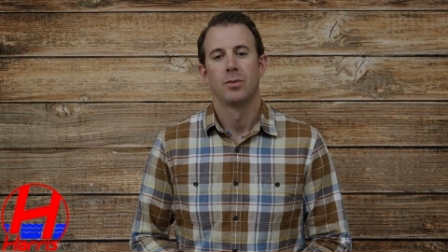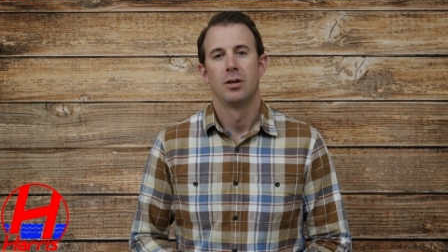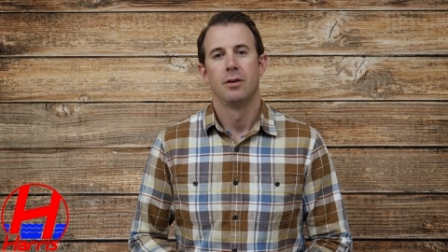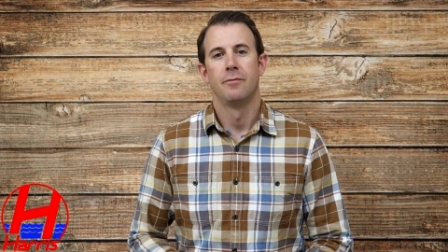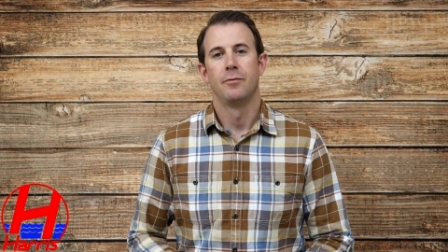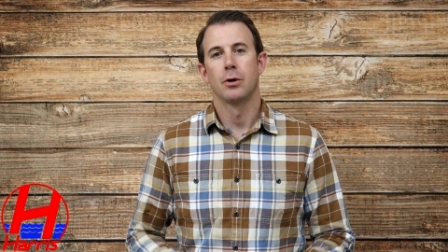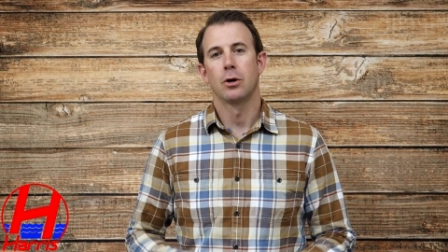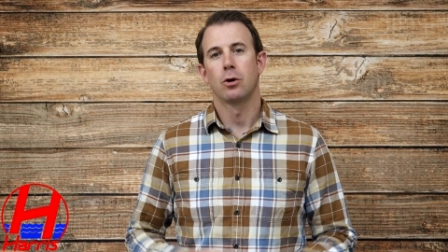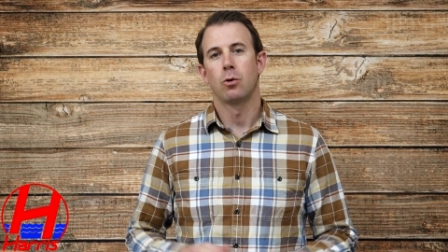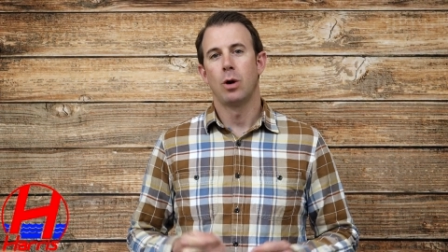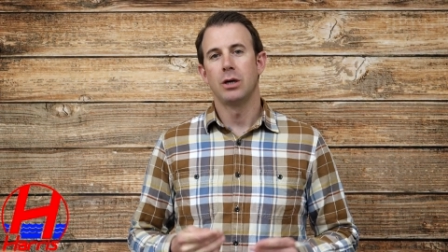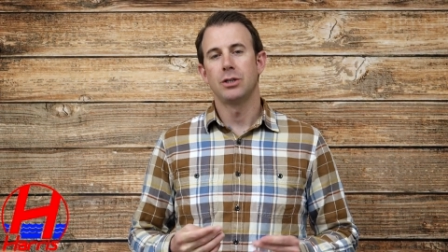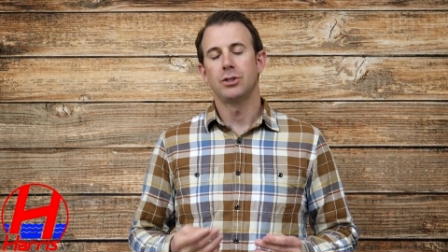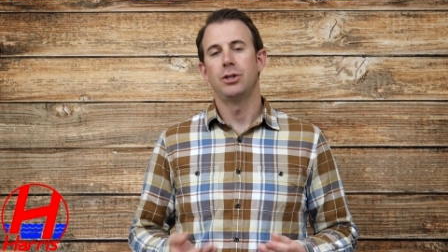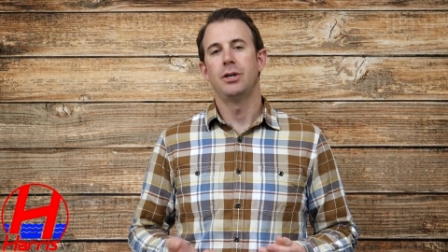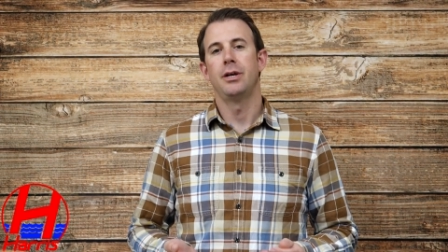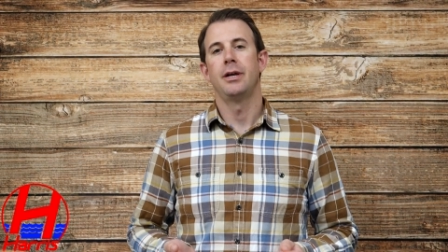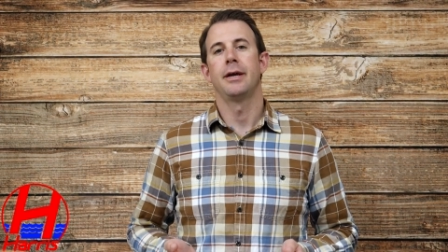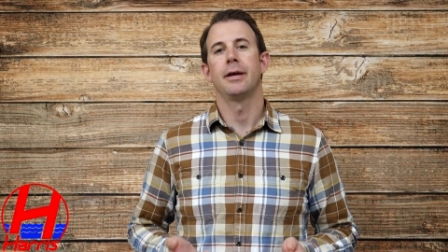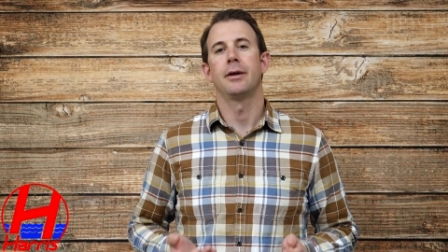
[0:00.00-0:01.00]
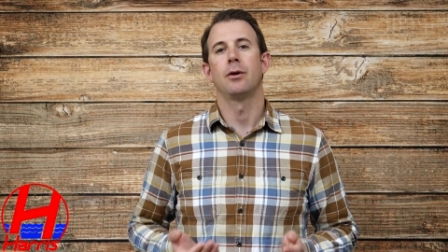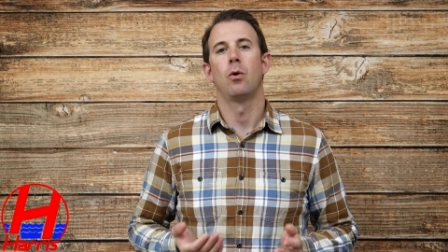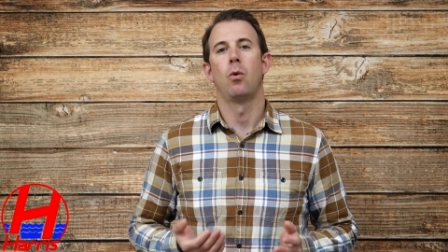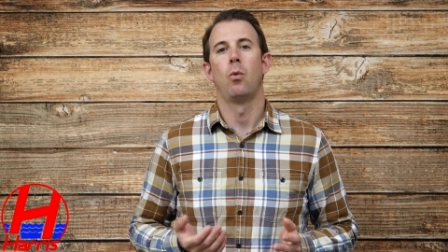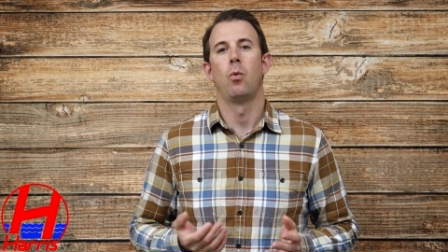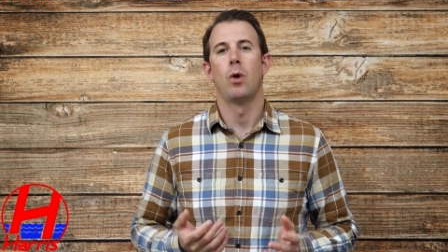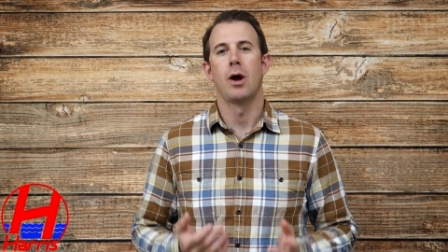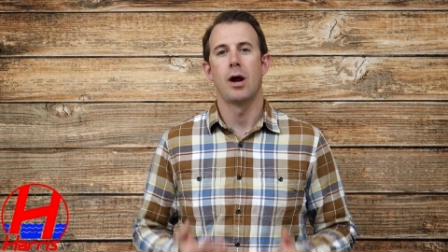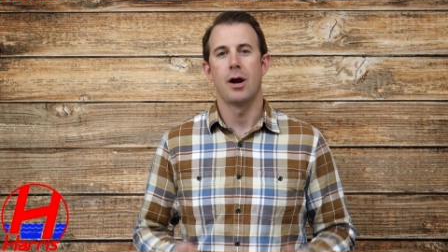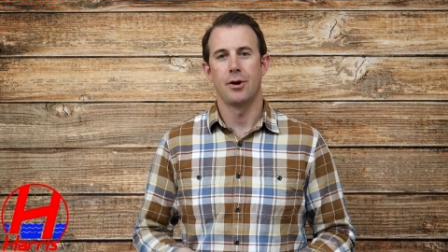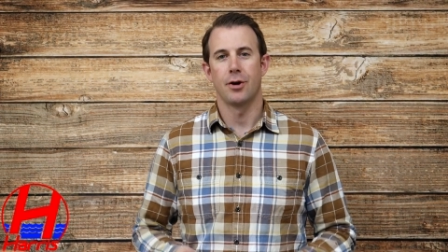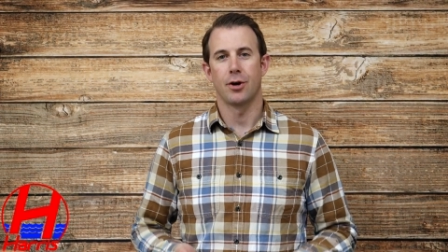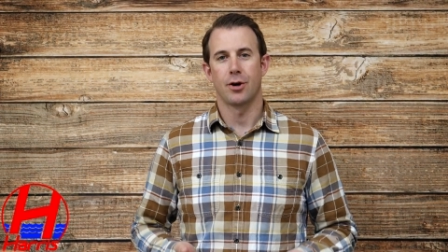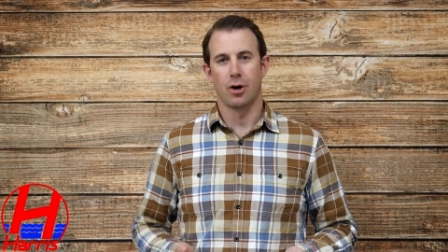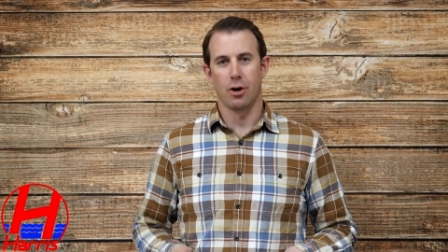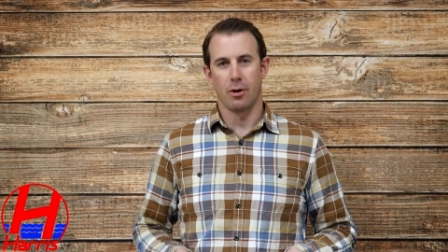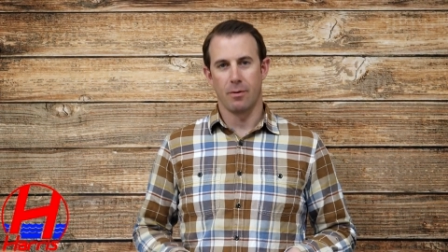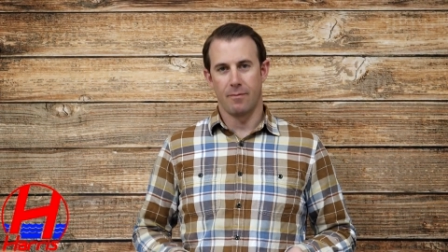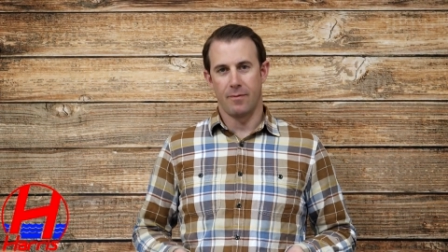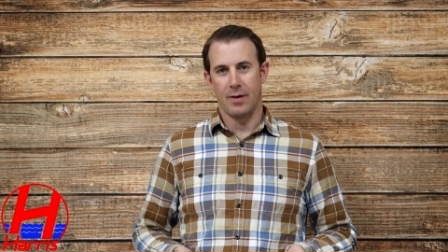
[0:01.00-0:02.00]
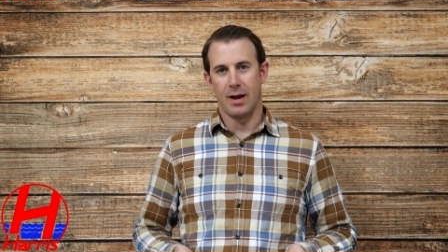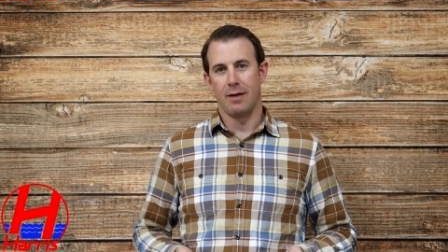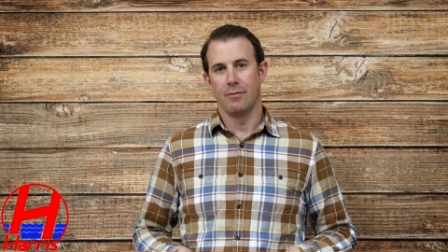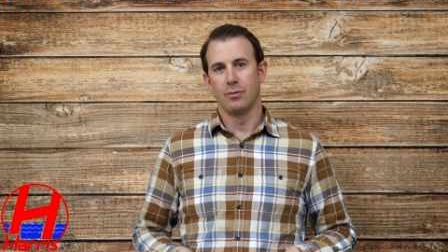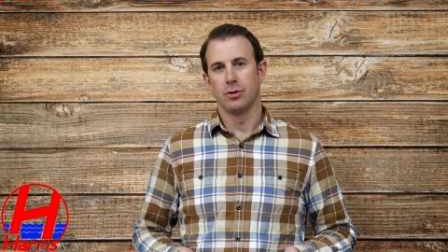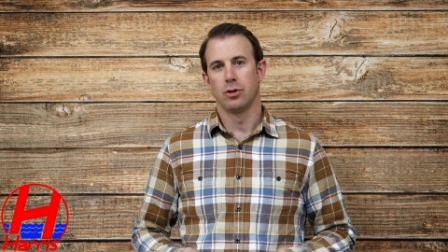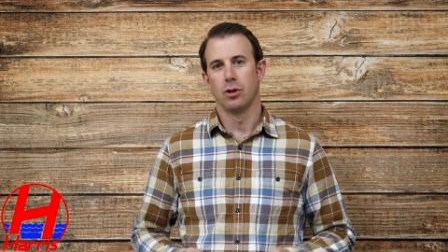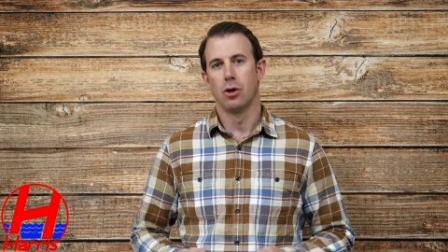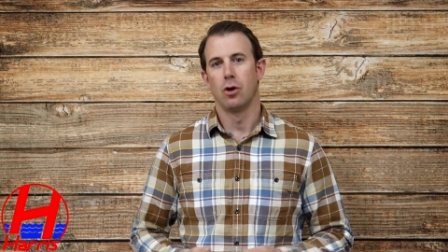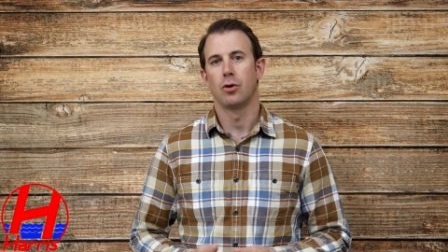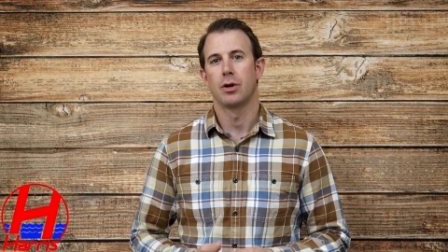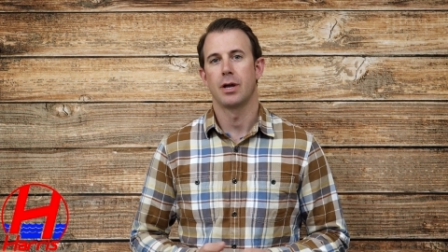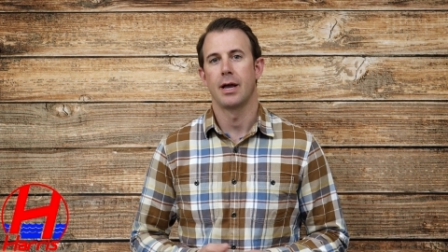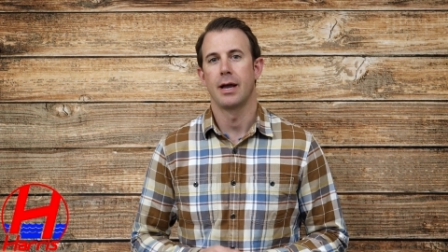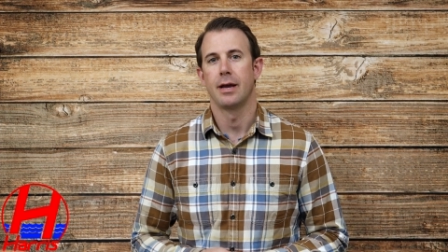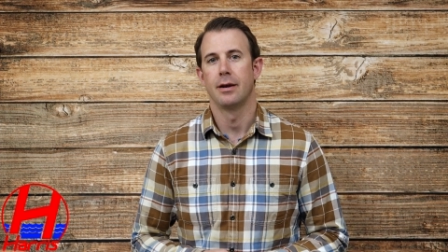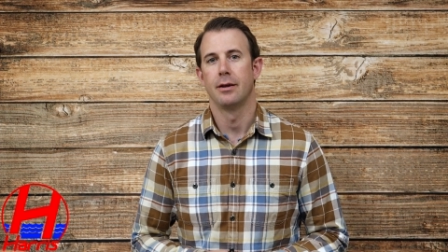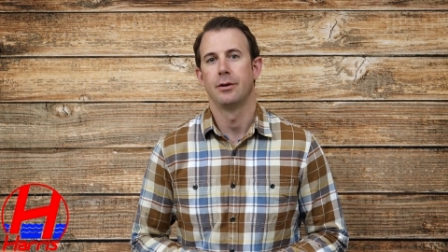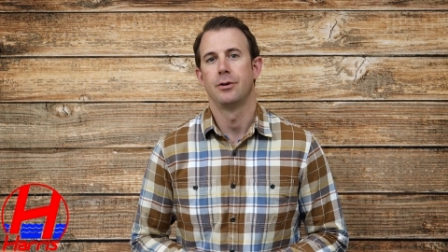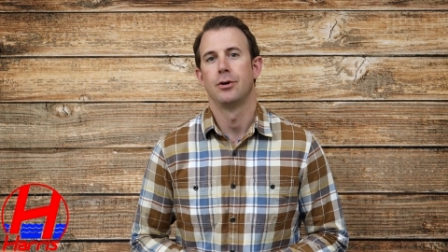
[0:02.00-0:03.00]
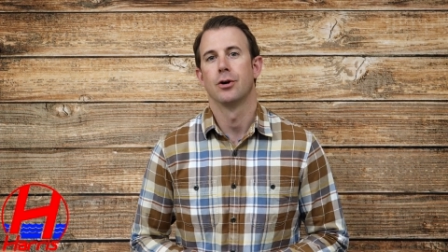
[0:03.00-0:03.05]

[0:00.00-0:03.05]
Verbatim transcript: If you're questioning where your curb valve is located,